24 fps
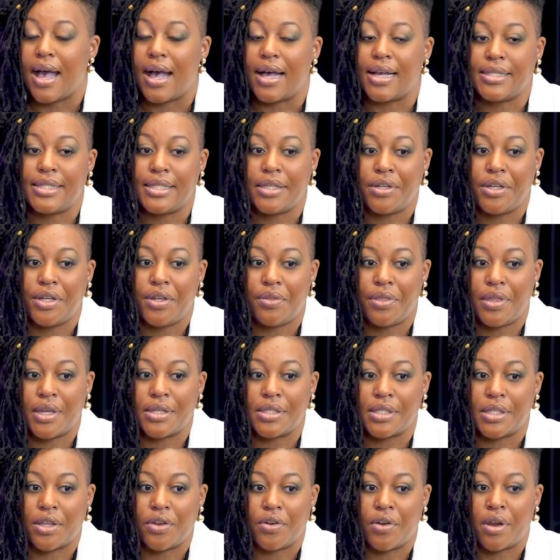I tell you
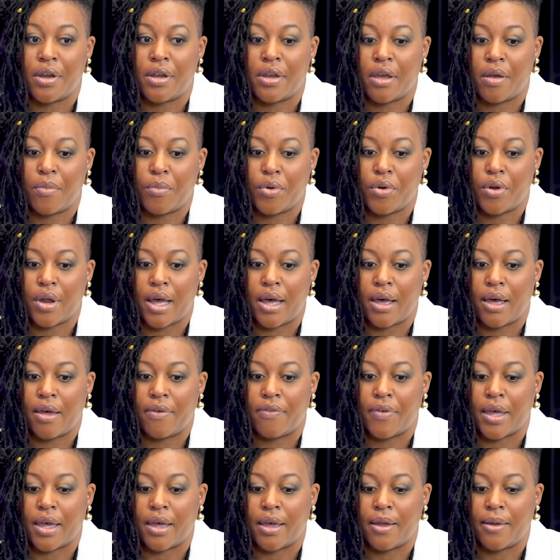this, there are a number
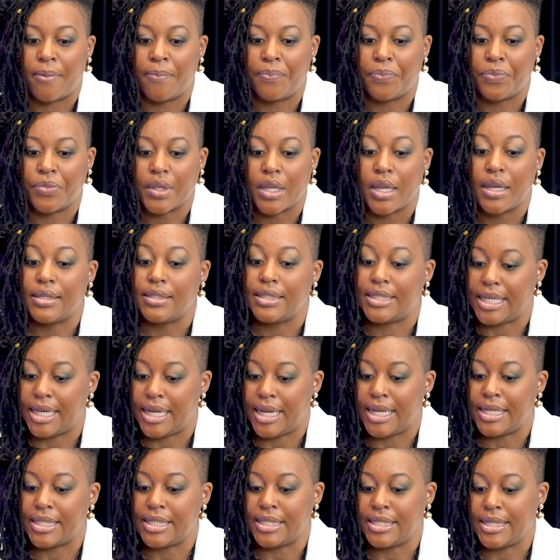of
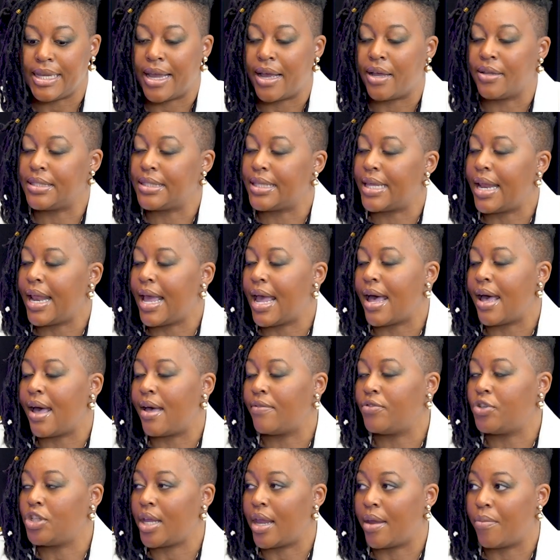cities and towns that
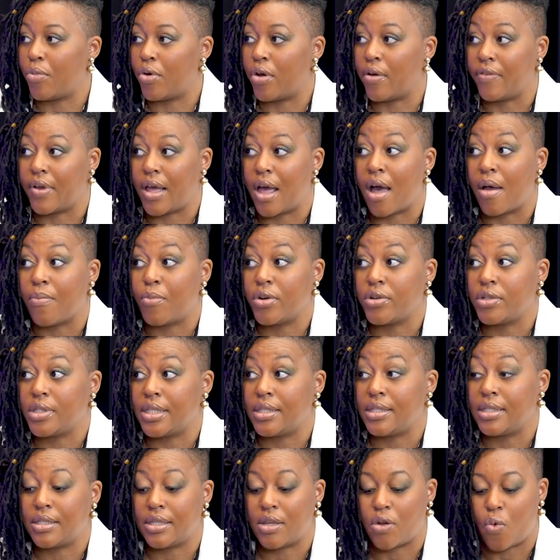have Chamber of
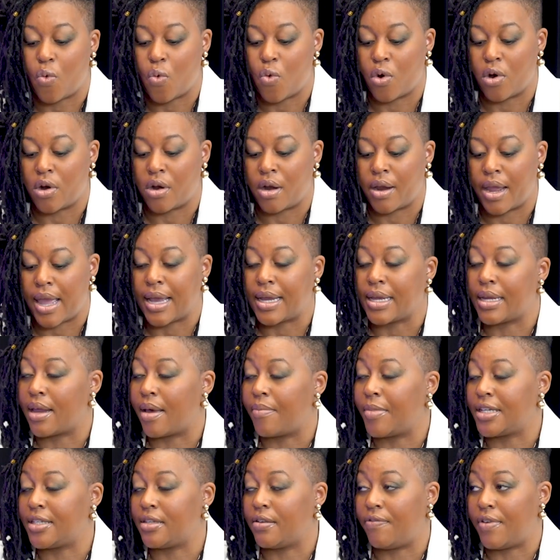Commerce's or
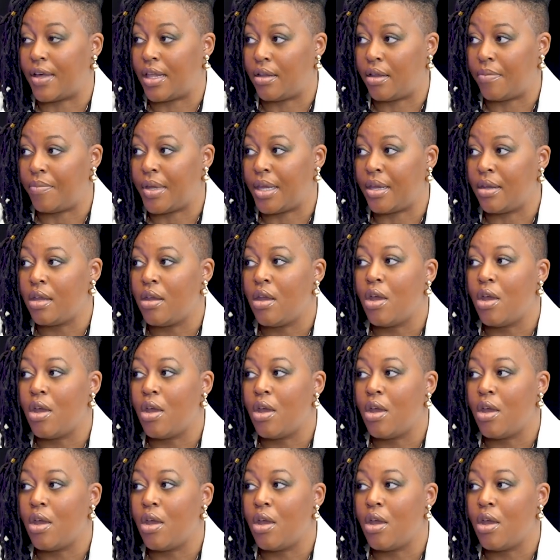economic development